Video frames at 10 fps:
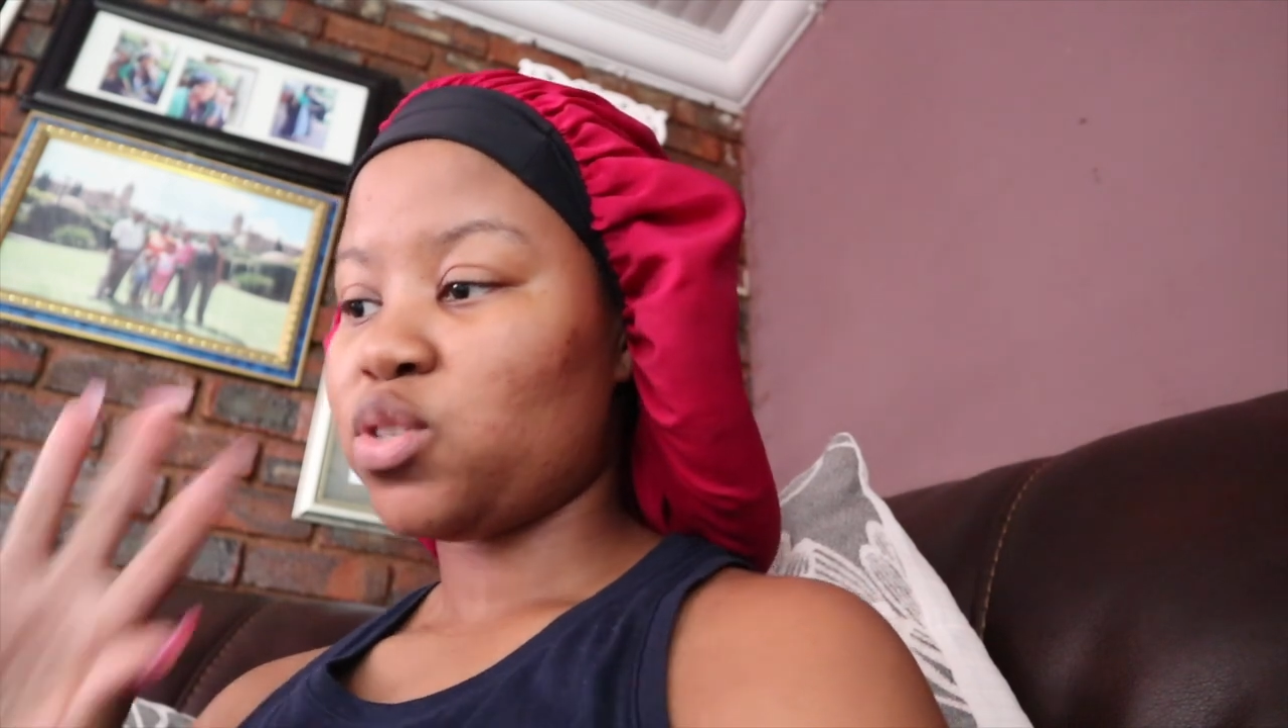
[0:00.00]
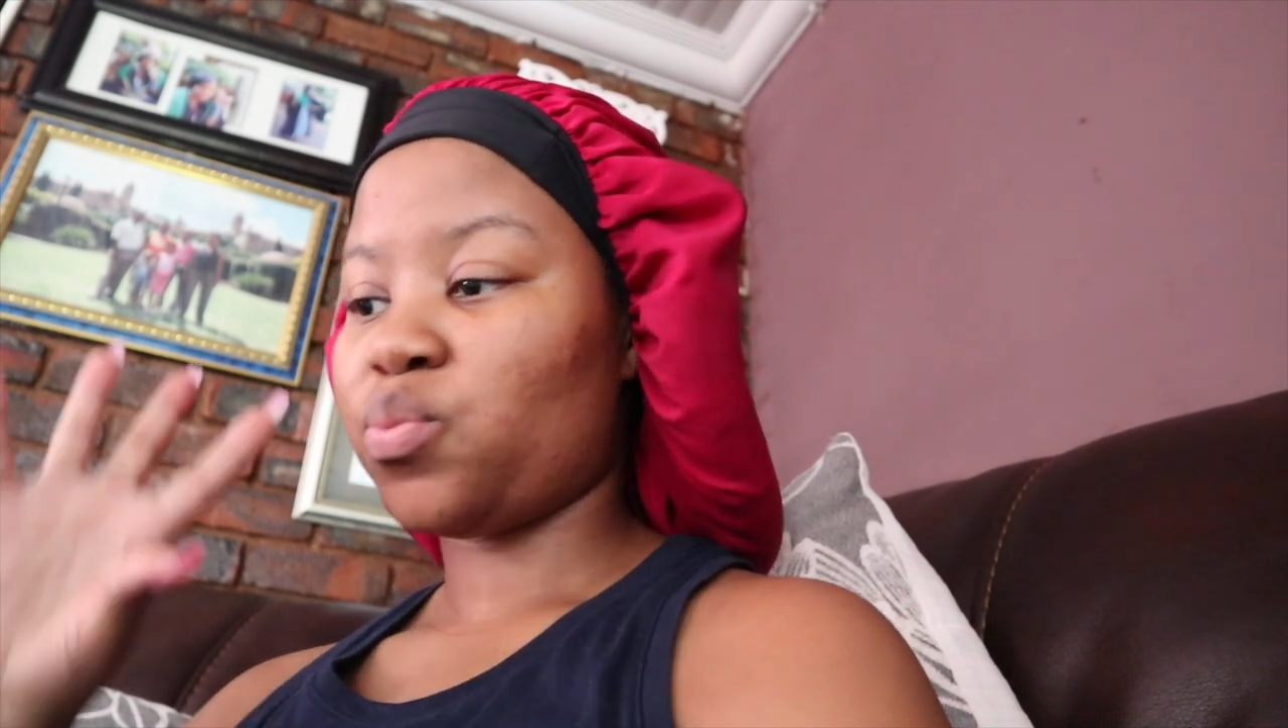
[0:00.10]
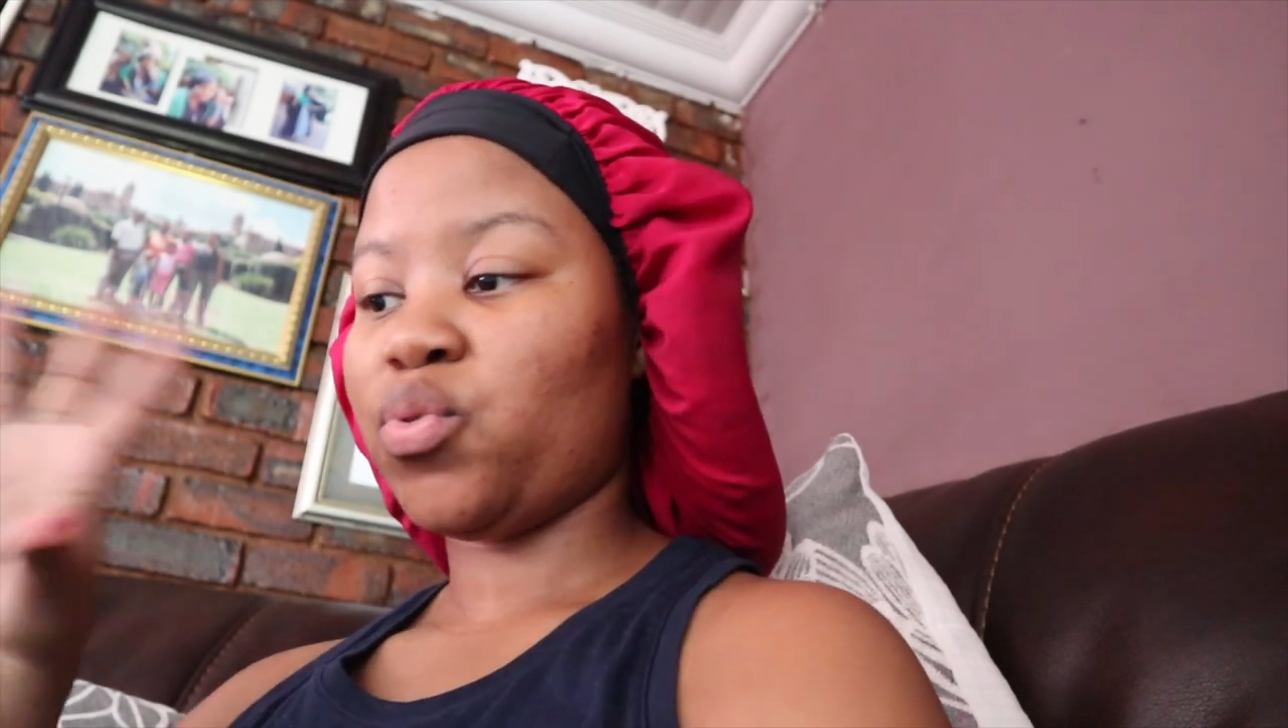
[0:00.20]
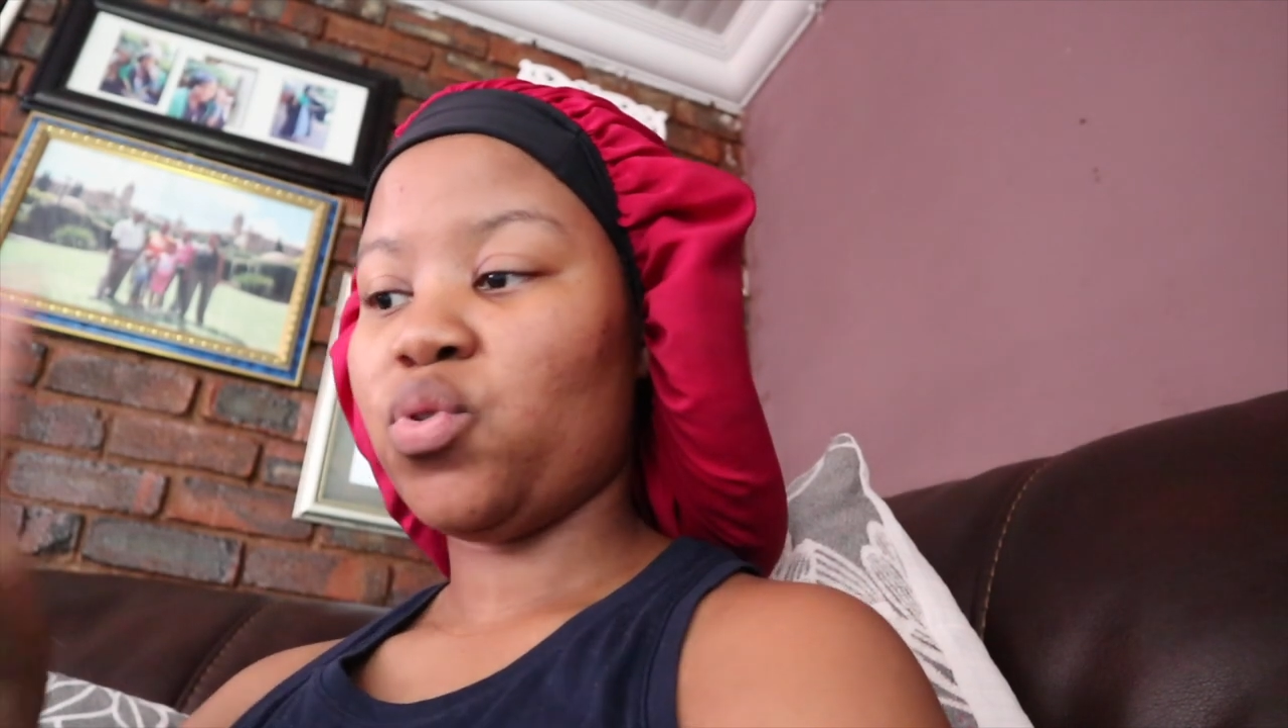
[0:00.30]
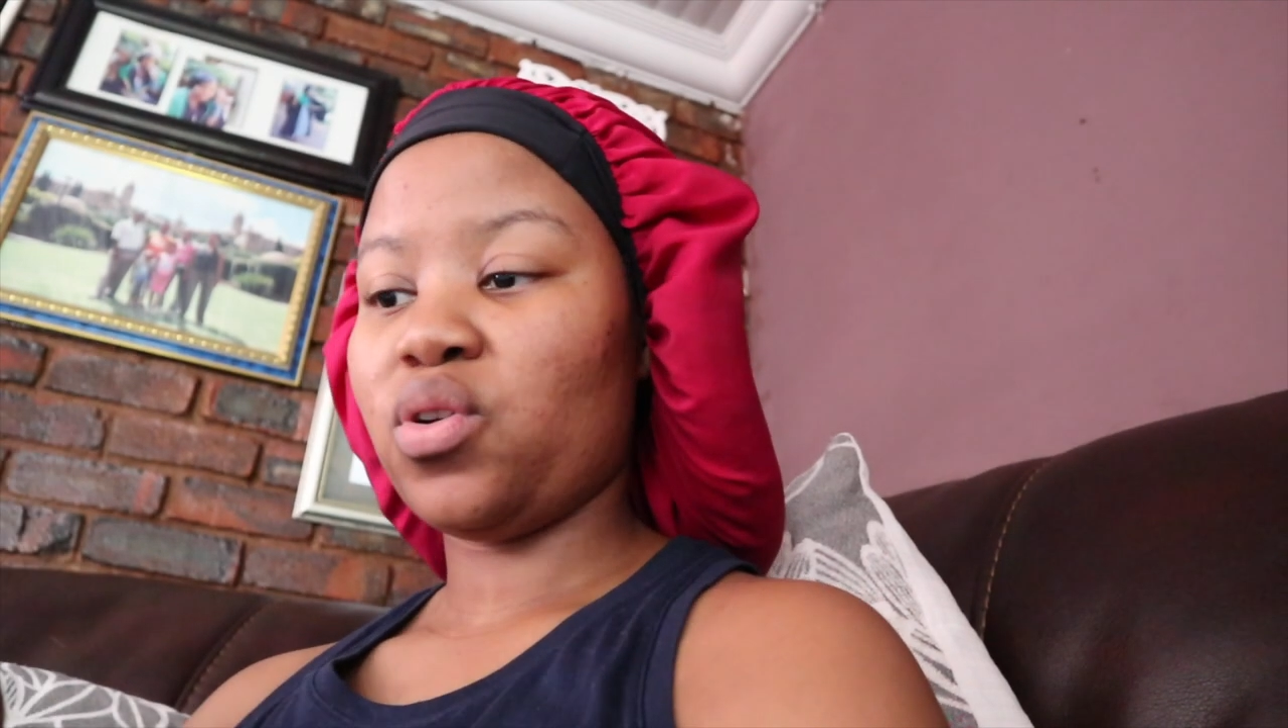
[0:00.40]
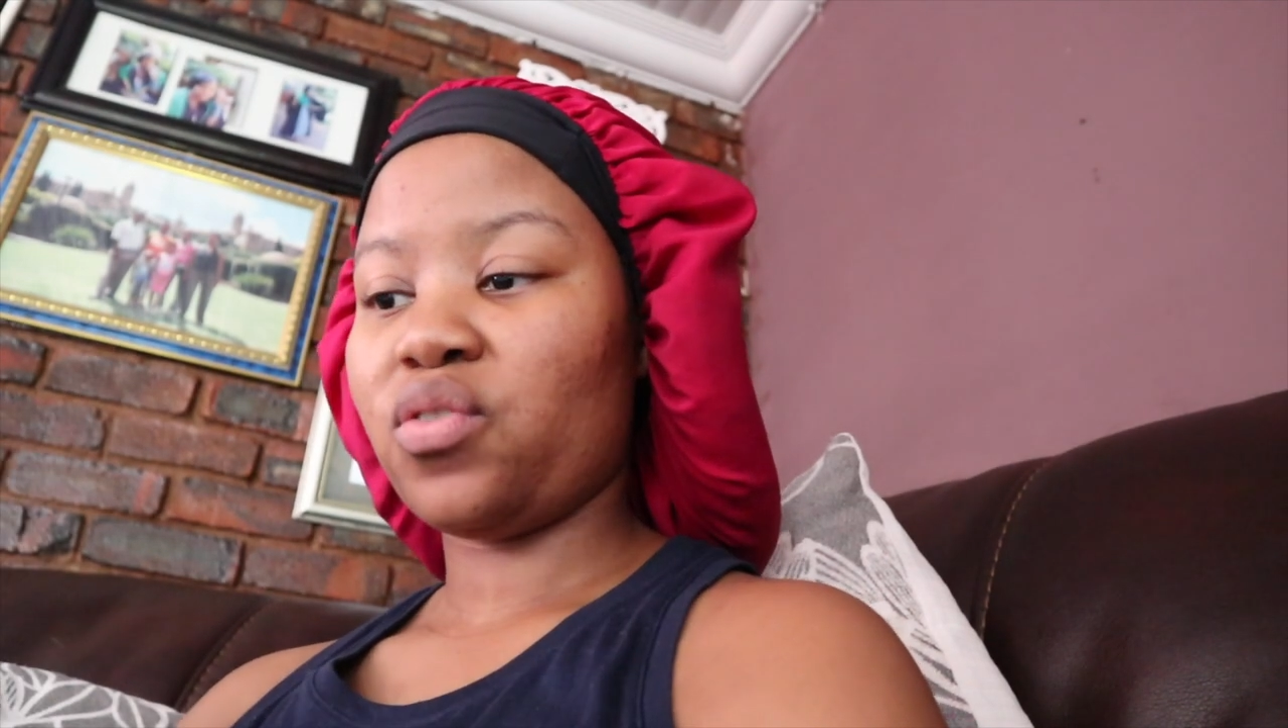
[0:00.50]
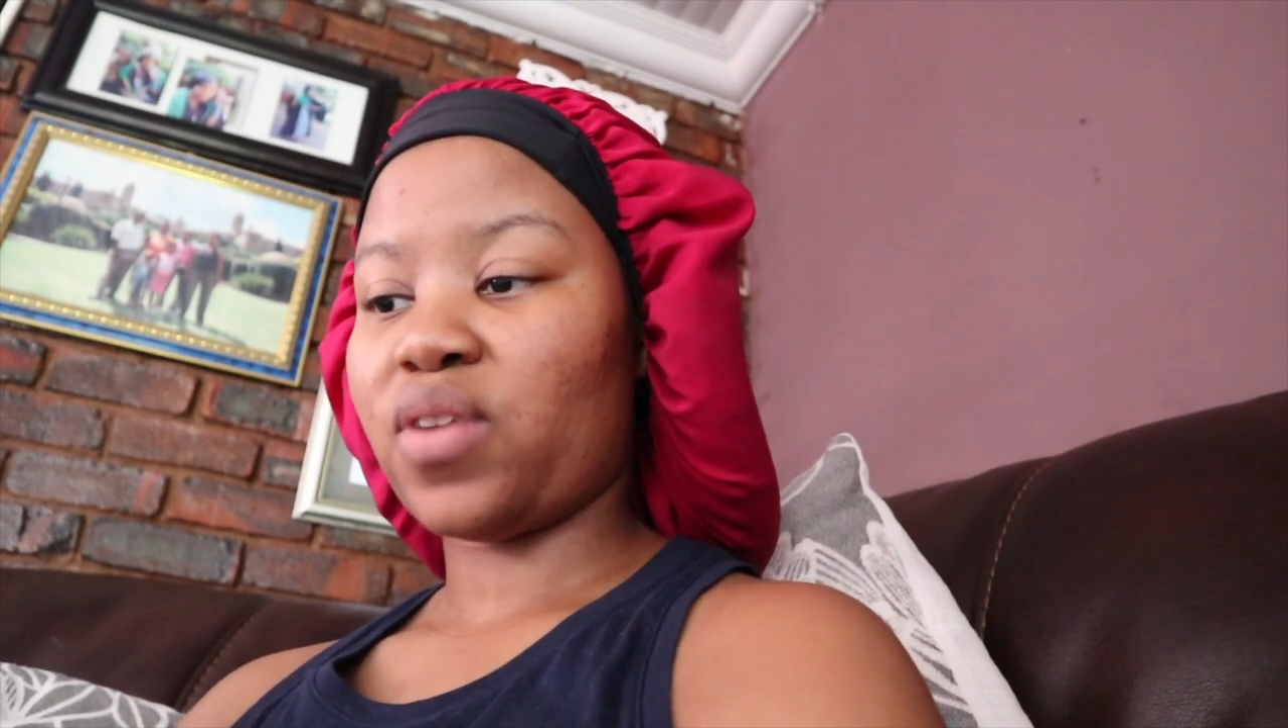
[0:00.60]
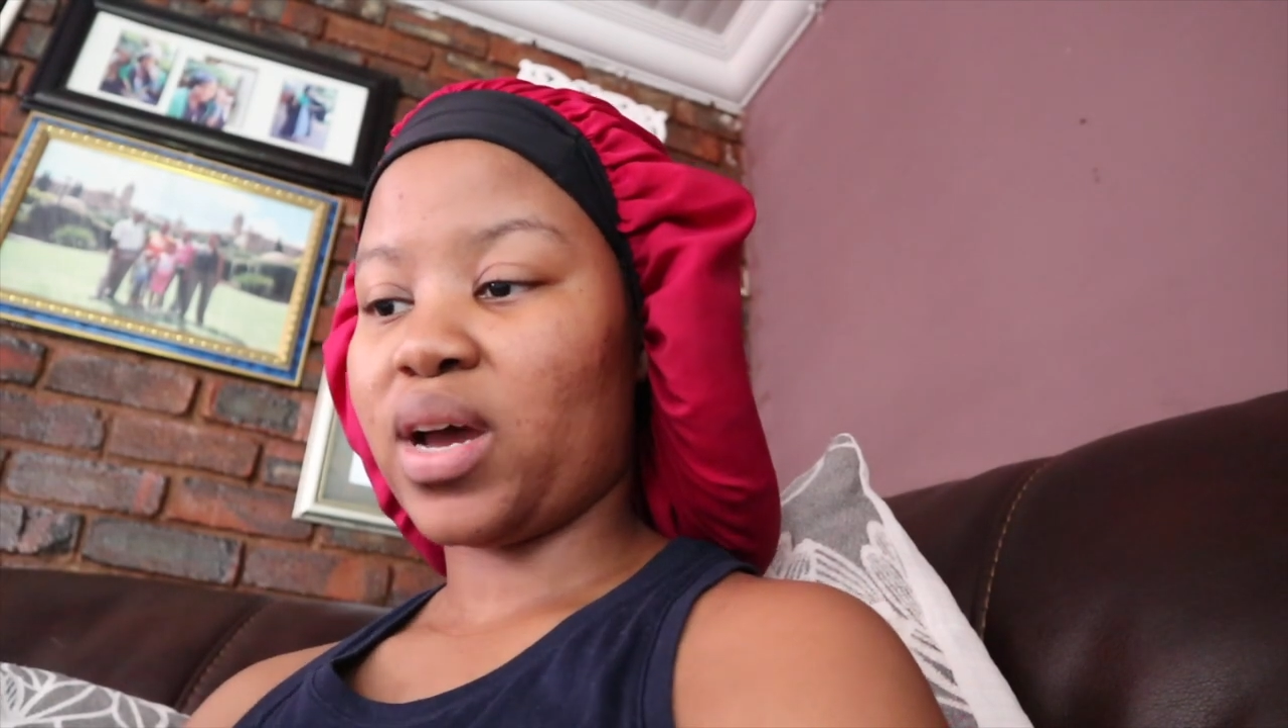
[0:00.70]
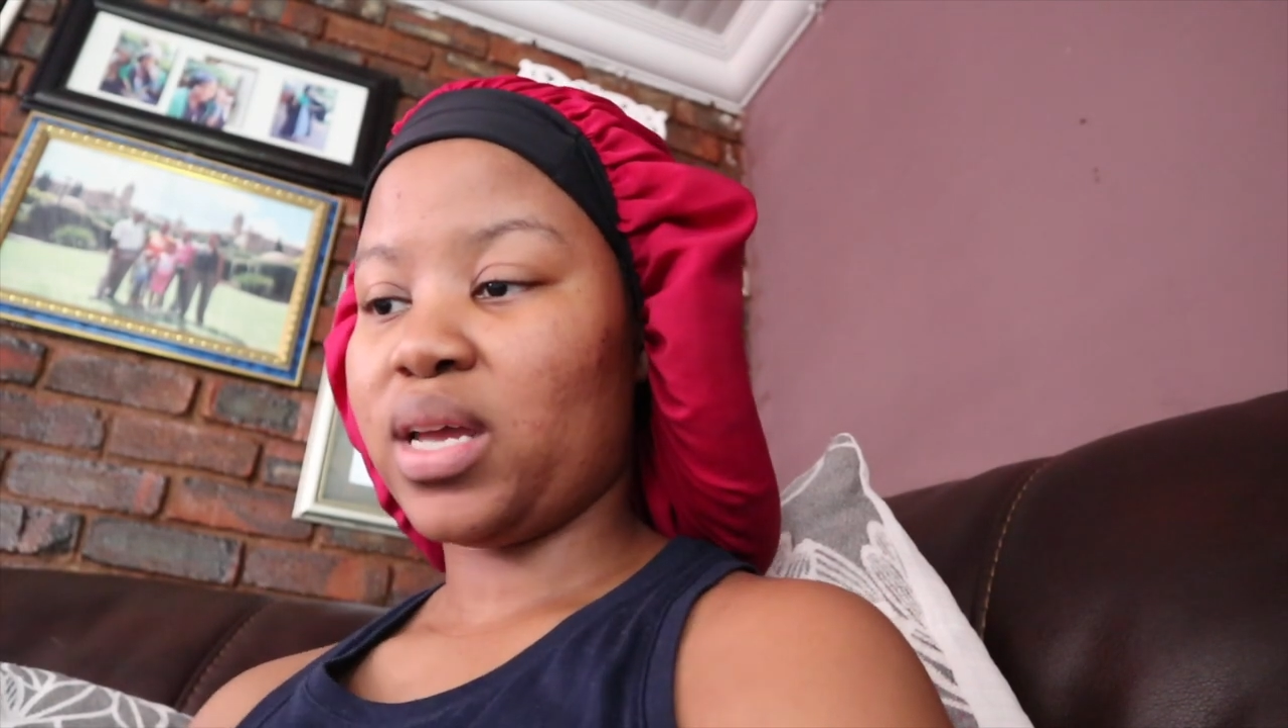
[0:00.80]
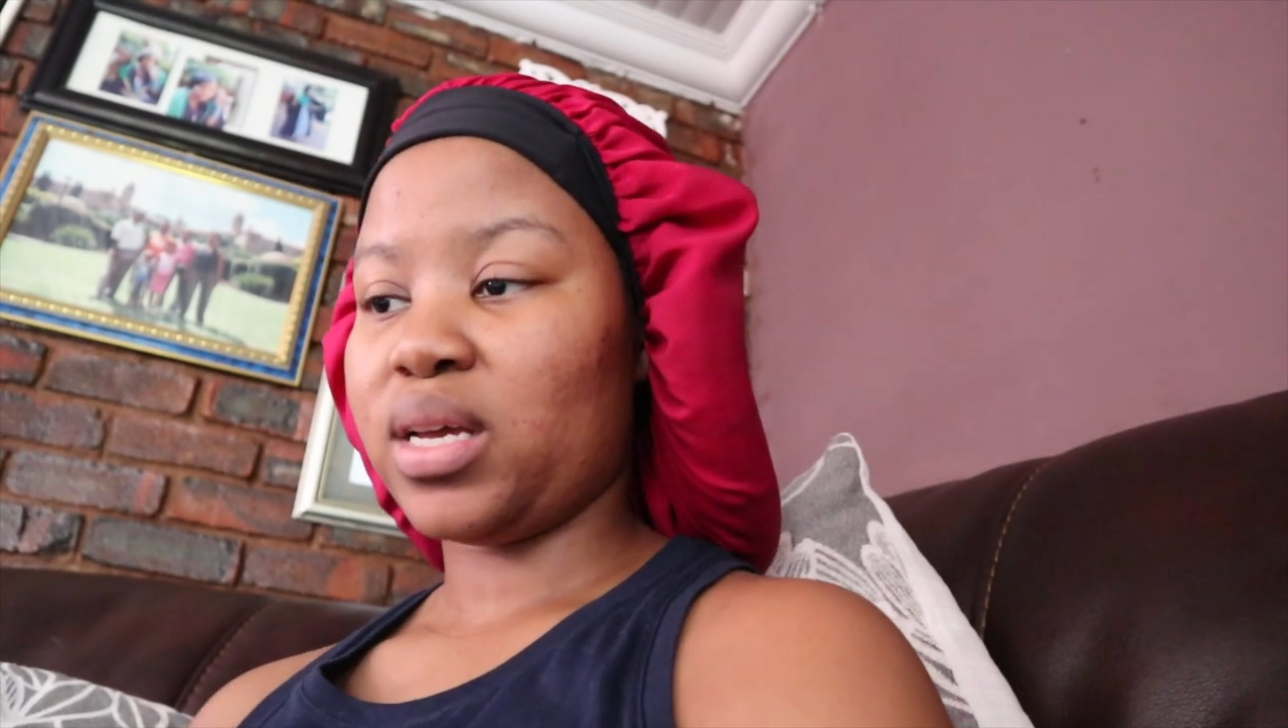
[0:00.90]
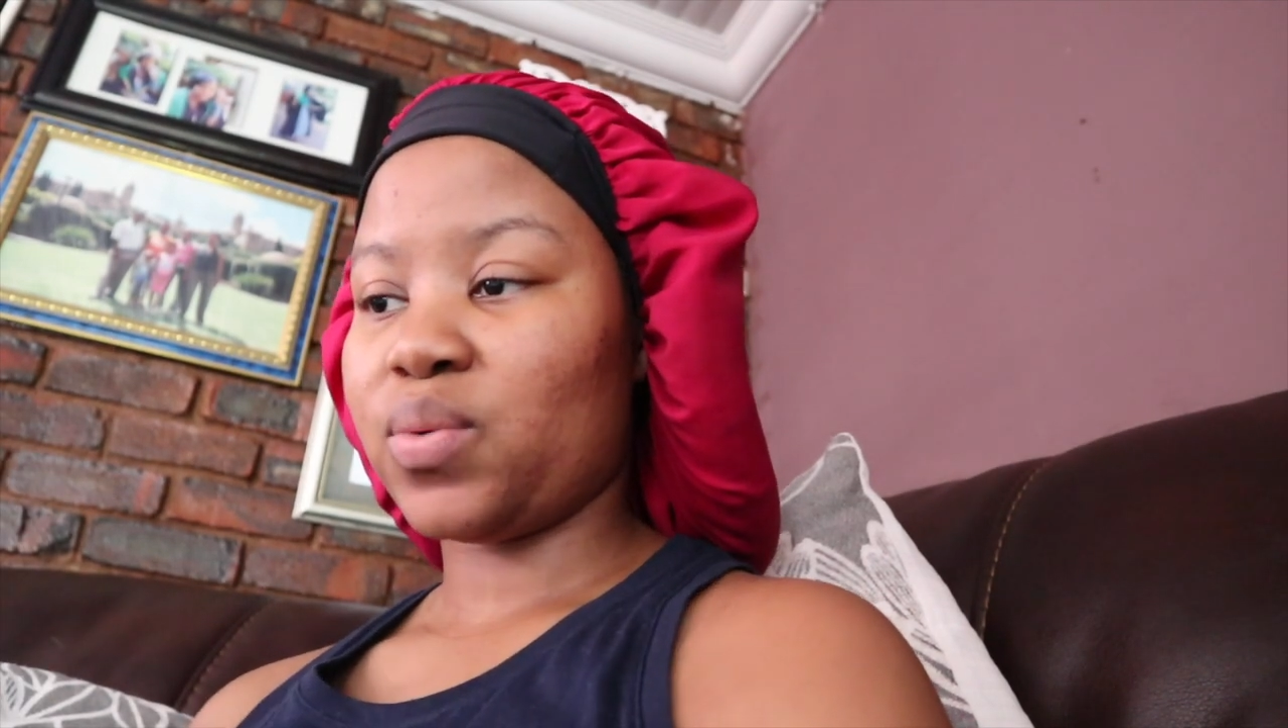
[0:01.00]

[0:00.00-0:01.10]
purifying